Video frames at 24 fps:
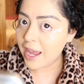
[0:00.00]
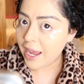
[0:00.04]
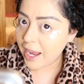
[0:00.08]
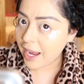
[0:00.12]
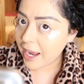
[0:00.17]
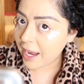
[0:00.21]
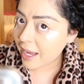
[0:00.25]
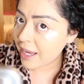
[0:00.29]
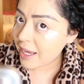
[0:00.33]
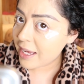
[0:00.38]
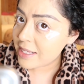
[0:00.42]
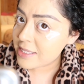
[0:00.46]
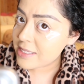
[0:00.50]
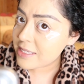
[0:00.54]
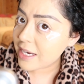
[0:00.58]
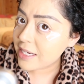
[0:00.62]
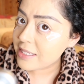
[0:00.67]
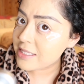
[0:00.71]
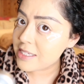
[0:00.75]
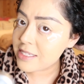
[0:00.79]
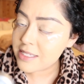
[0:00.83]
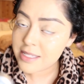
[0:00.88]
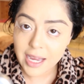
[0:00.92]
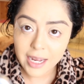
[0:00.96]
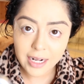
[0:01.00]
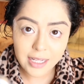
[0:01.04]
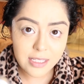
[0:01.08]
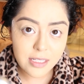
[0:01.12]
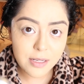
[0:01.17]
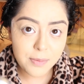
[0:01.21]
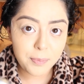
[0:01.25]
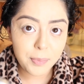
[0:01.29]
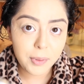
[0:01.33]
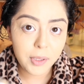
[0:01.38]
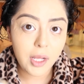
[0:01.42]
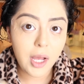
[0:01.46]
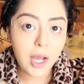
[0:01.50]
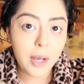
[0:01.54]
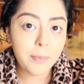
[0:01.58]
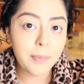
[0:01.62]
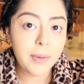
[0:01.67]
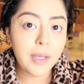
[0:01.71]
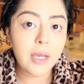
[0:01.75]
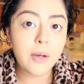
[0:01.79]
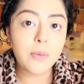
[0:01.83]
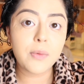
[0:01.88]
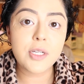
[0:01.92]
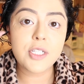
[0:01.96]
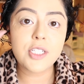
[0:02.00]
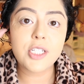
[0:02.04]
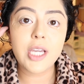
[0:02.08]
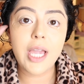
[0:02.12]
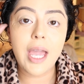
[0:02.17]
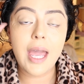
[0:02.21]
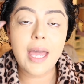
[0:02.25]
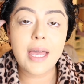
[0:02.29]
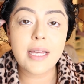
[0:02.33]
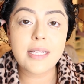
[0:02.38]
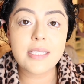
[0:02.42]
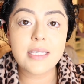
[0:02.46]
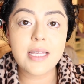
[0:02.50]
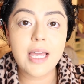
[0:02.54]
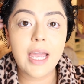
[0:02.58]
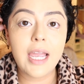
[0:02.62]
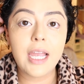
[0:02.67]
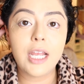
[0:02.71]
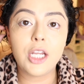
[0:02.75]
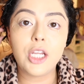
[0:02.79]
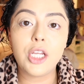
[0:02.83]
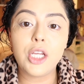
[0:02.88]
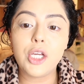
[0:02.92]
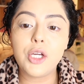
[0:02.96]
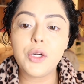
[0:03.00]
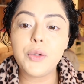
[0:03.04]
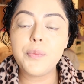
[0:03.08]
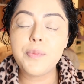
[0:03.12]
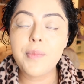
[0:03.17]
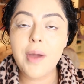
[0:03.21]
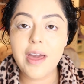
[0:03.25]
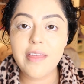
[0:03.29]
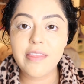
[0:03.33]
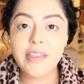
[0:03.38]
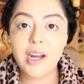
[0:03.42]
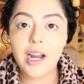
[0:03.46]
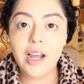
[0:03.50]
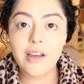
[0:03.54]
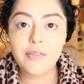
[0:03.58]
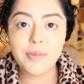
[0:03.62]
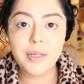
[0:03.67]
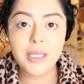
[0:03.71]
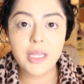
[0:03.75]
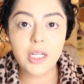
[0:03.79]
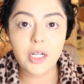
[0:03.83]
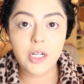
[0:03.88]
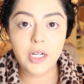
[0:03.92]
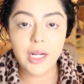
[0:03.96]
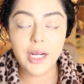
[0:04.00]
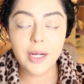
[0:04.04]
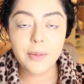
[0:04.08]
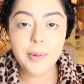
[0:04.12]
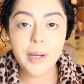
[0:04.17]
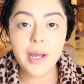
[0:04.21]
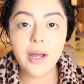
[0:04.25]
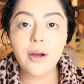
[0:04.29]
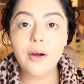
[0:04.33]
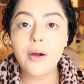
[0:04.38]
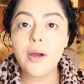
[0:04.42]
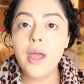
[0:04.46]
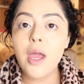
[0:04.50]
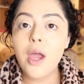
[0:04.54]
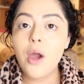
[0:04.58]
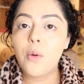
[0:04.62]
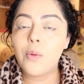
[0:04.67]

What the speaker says: And I decided to plop it, which is a new method I've been learning about,